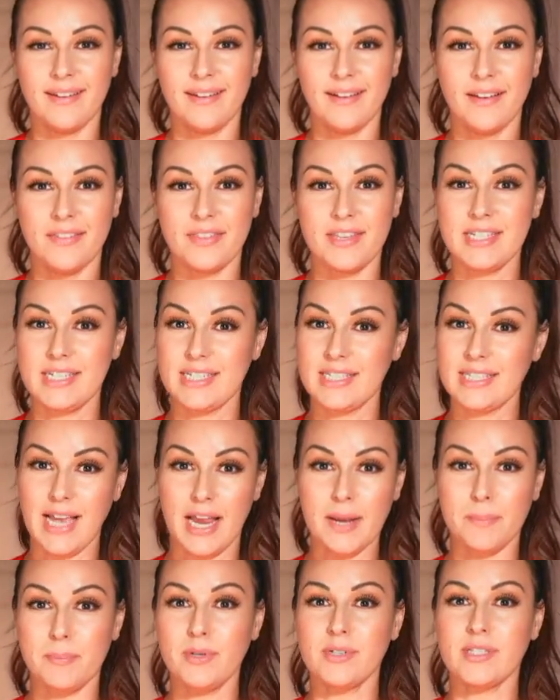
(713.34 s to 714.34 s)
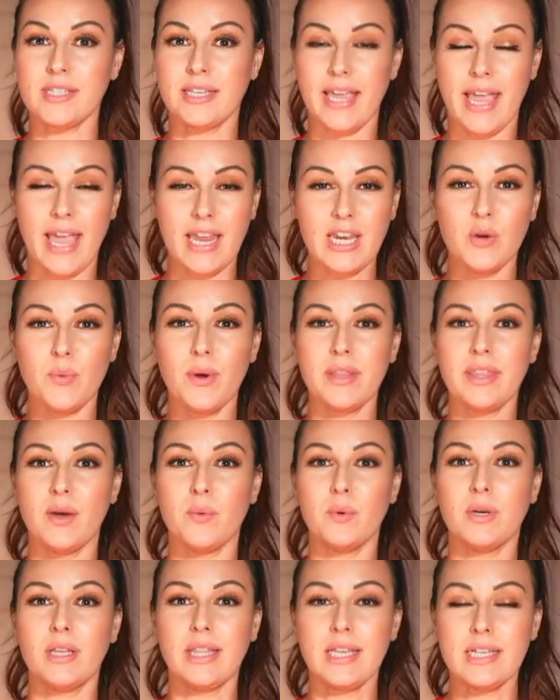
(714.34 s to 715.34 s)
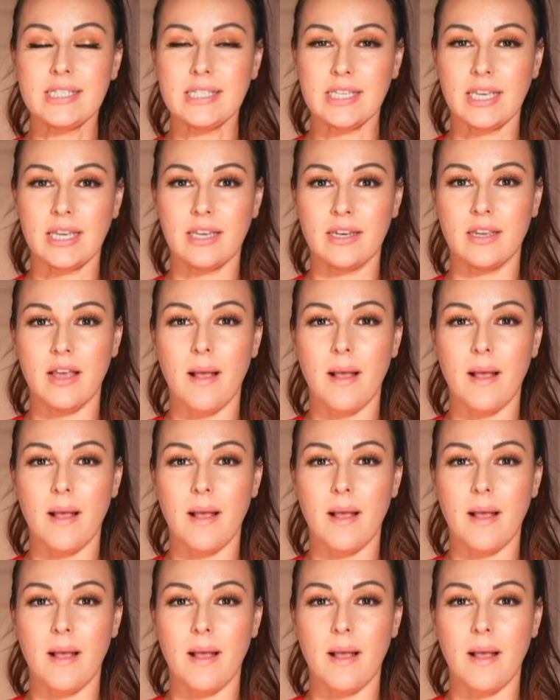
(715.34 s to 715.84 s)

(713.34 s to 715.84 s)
the disciples, and anyone that would listen